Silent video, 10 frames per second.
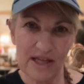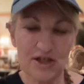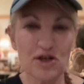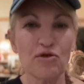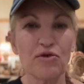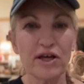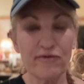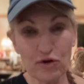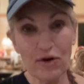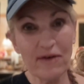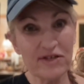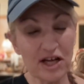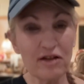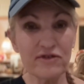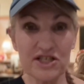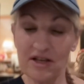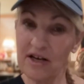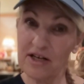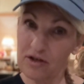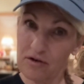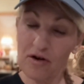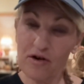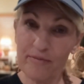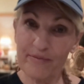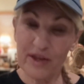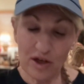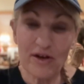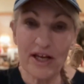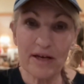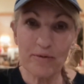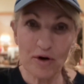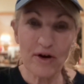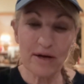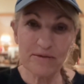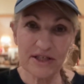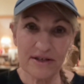So if you have a television on in your home, you're getting programmed.